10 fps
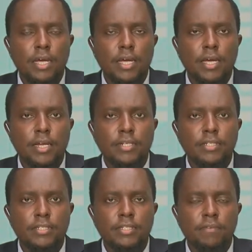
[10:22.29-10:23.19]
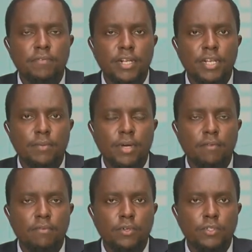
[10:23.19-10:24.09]
And definitely, we
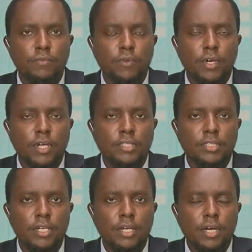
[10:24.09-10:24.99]
have lost focus,